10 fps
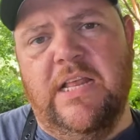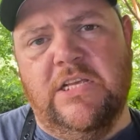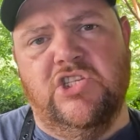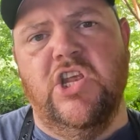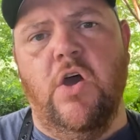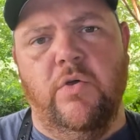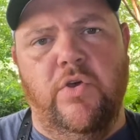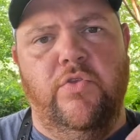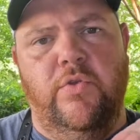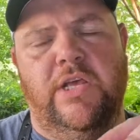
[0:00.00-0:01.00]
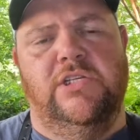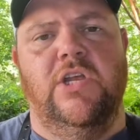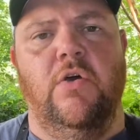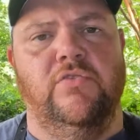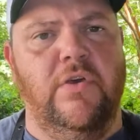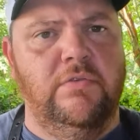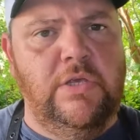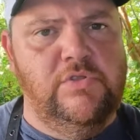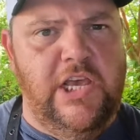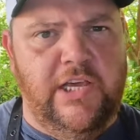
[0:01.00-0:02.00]
that stall and go through that stall, so I'll
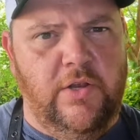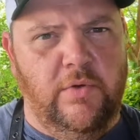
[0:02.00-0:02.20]
keep checking